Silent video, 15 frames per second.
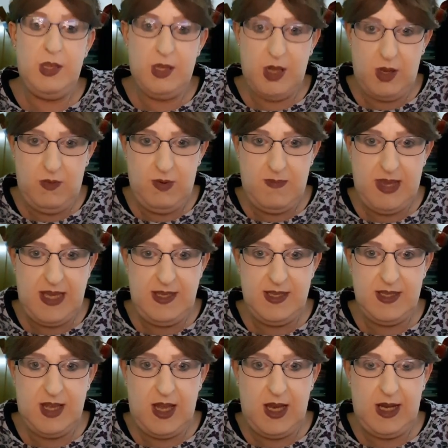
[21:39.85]
Don't remain
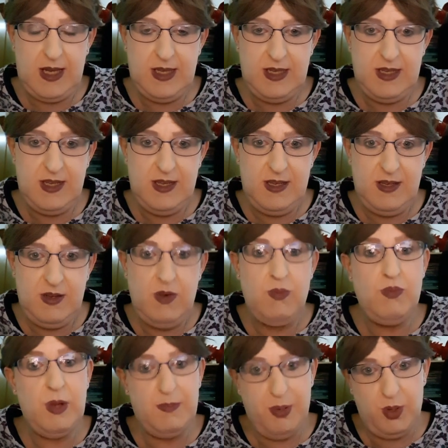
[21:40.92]
silent.
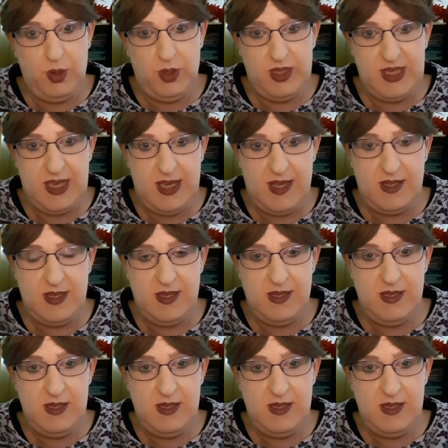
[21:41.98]
Report it.